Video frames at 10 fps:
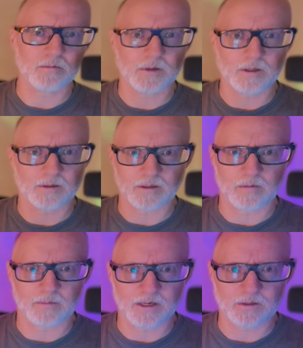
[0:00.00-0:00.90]
but
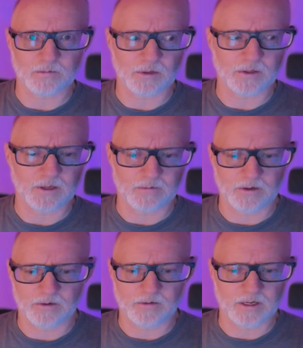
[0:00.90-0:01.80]
that makes you breathe
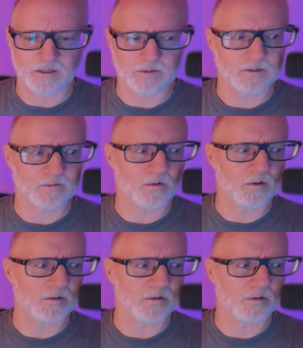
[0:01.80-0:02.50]
heavier right because it's more it's